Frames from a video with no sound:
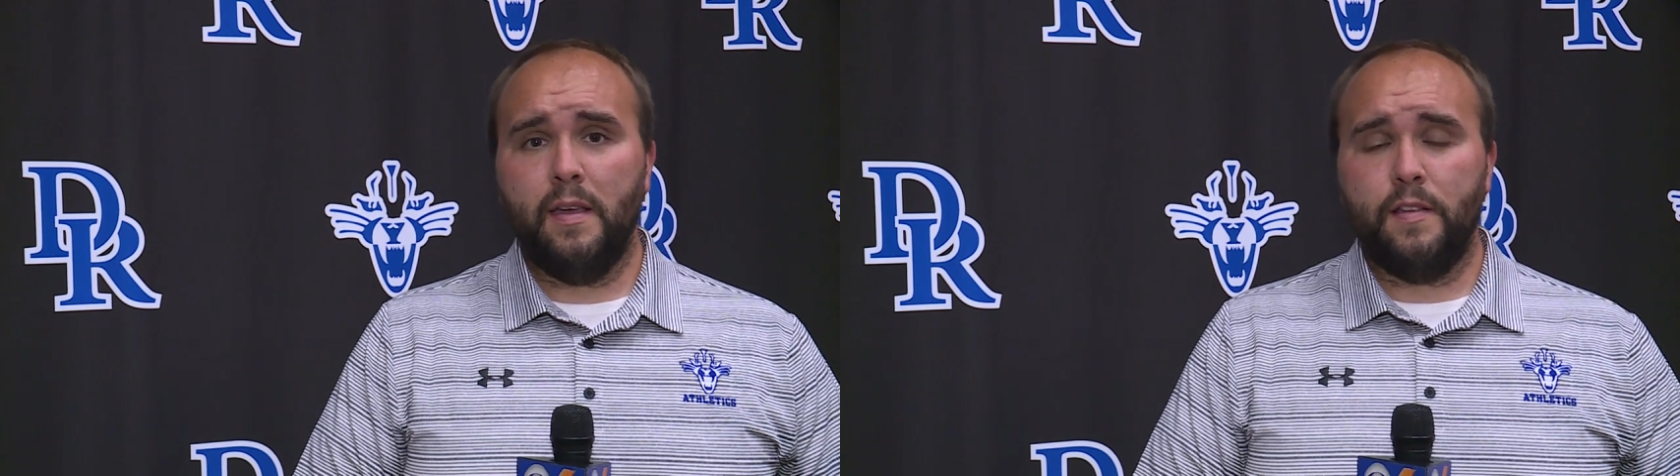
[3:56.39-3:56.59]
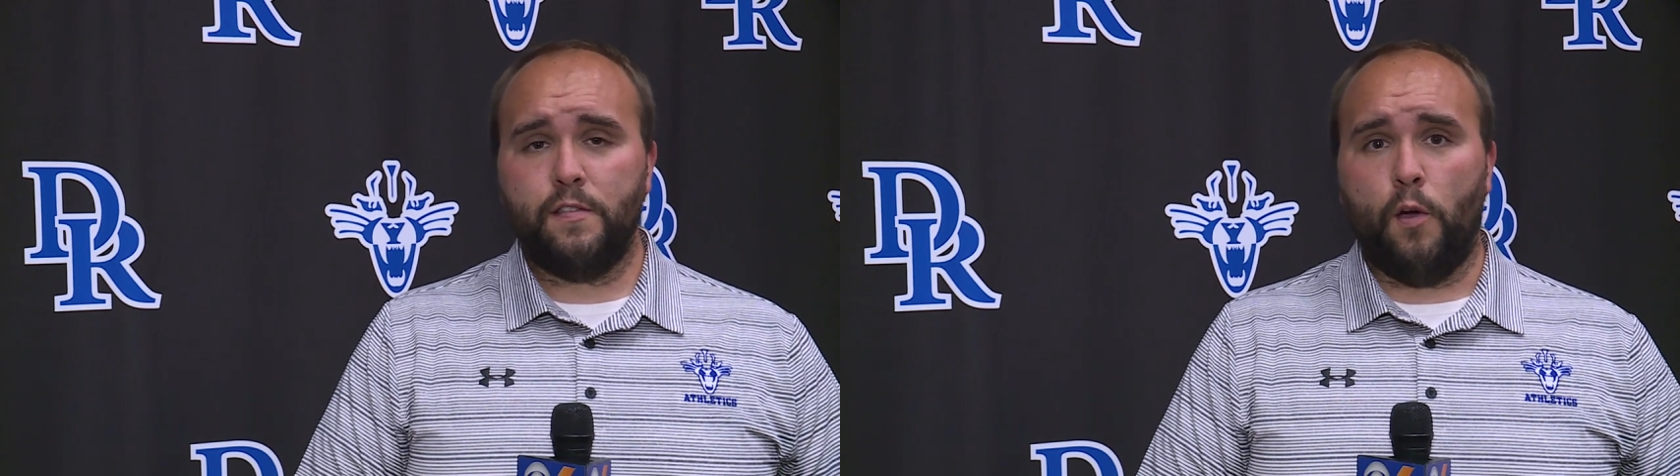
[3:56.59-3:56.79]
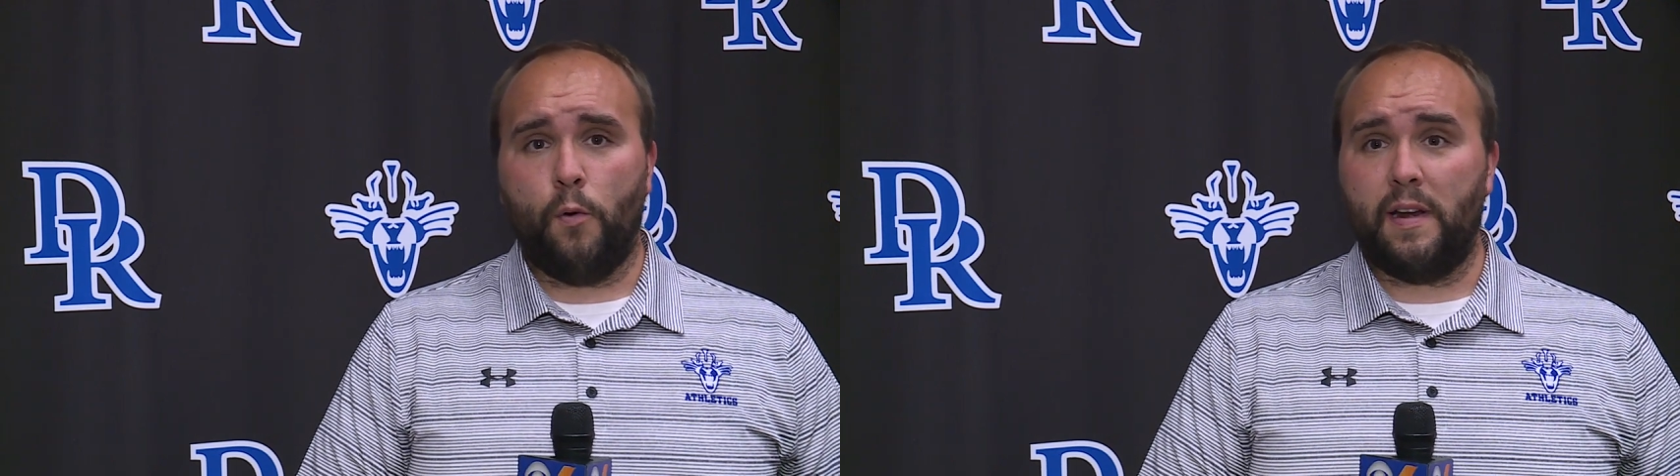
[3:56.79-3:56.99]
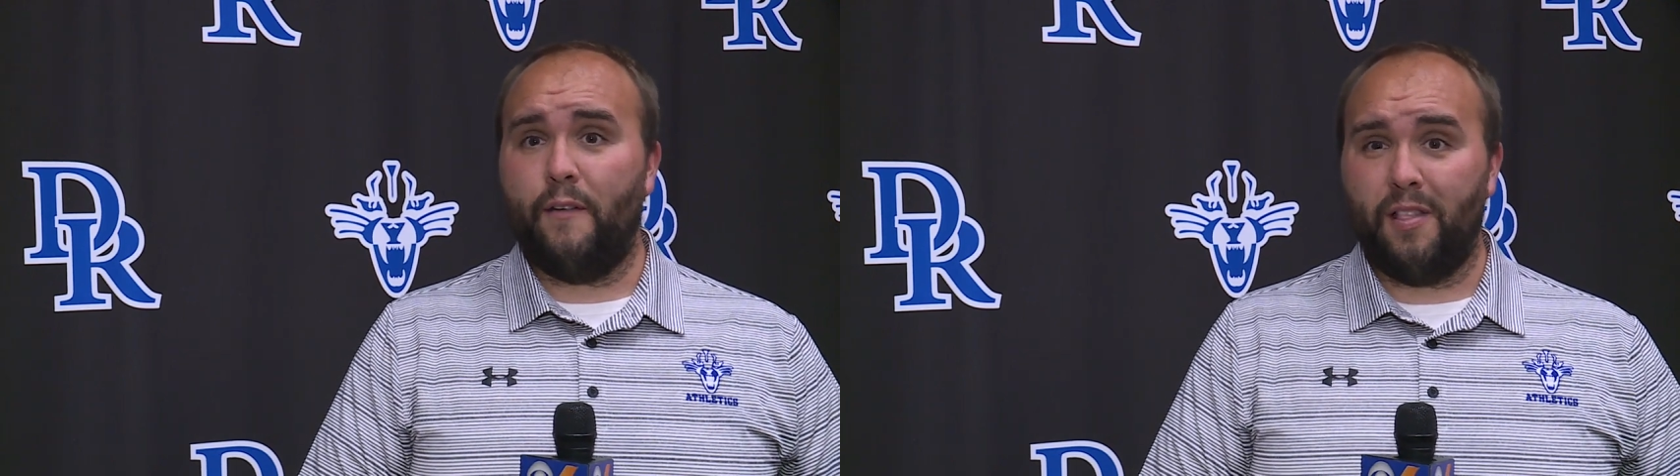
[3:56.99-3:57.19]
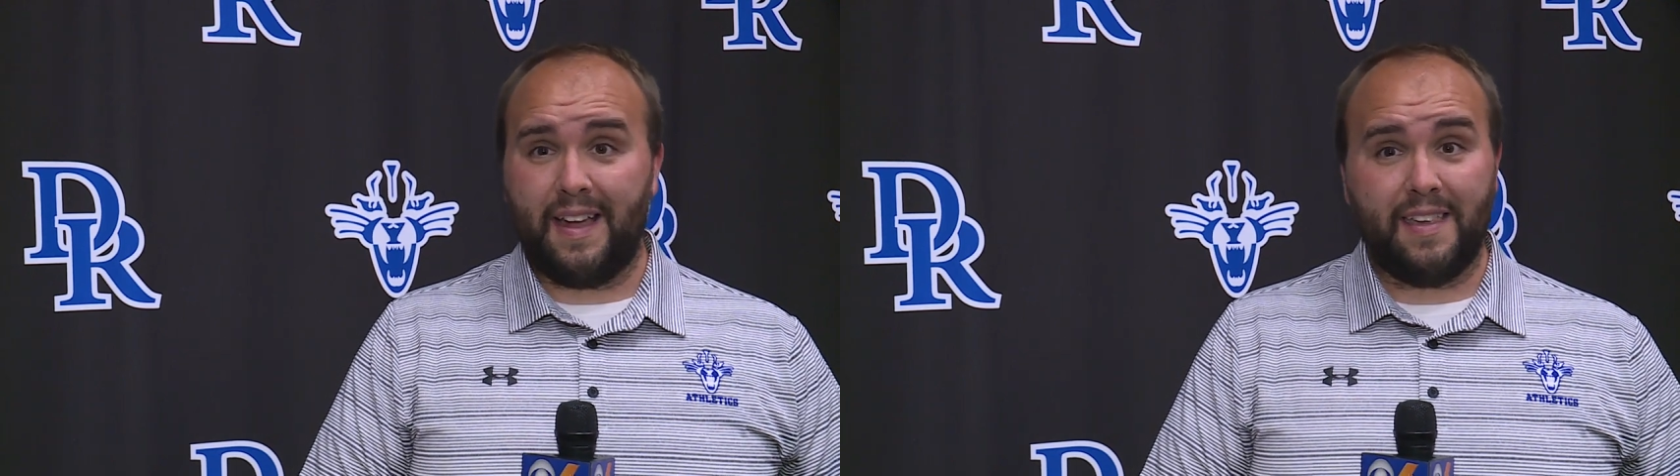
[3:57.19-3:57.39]
So we're going to
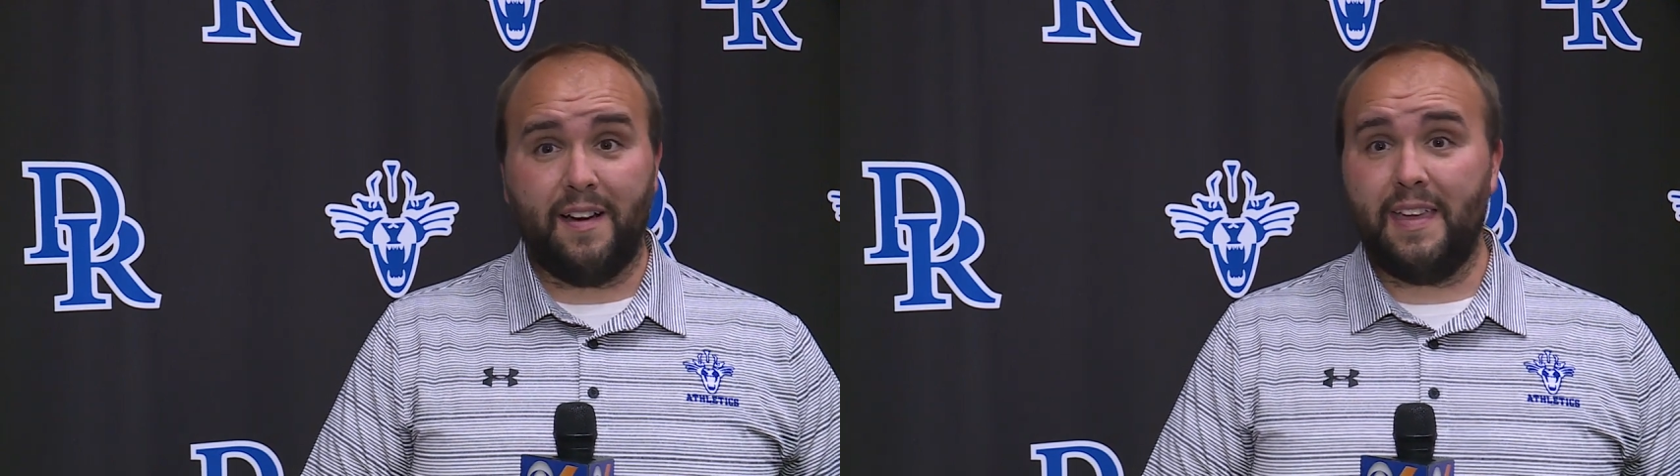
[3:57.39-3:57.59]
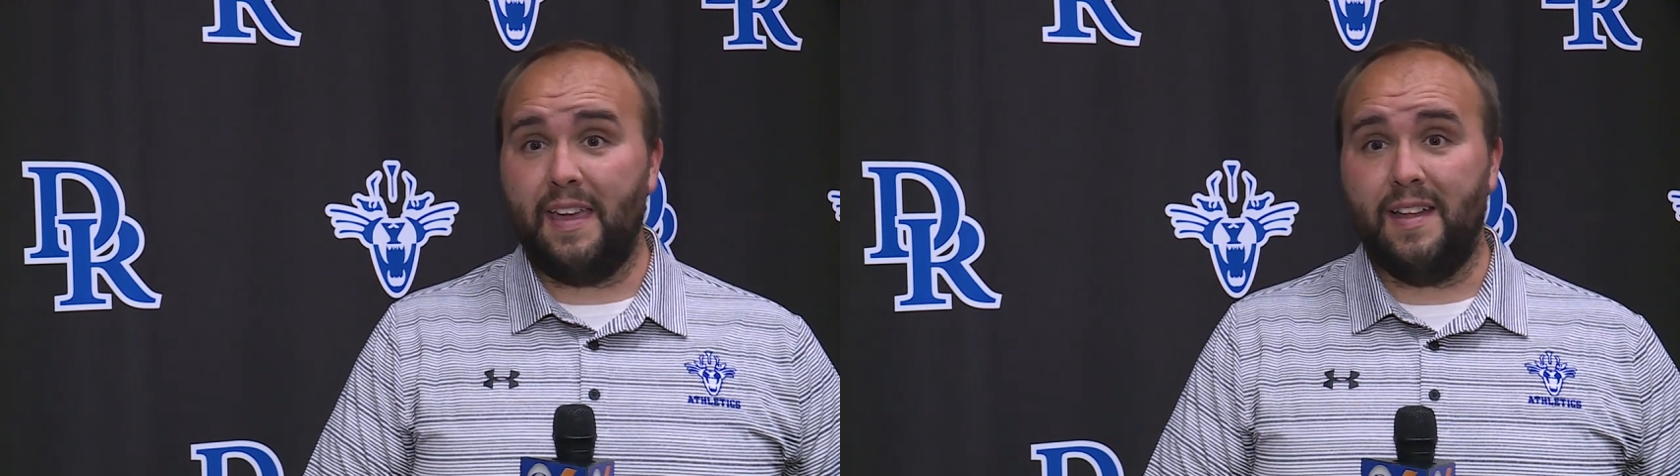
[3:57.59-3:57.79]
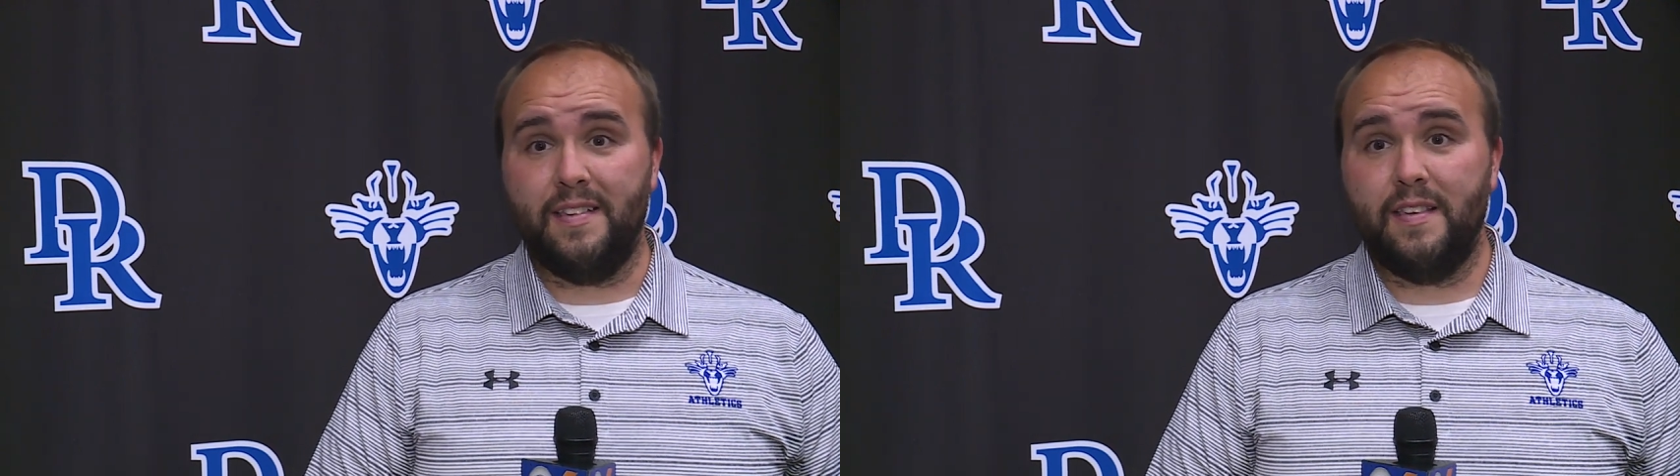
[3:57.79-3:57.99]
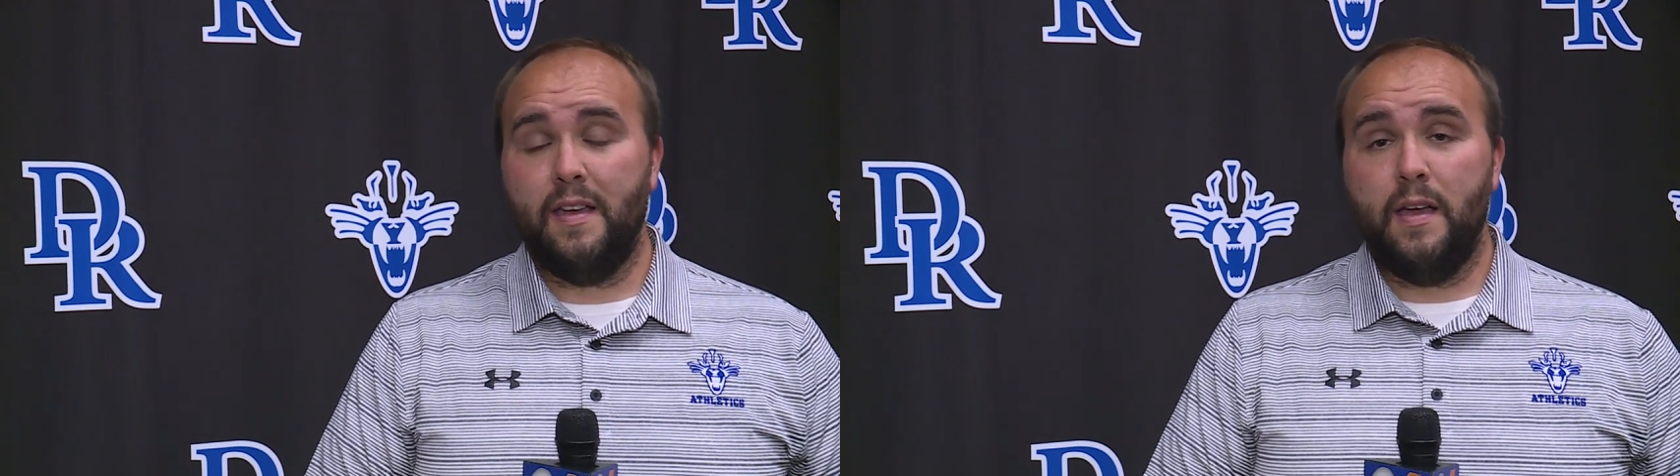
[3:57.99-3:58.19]
have a lot of young kids.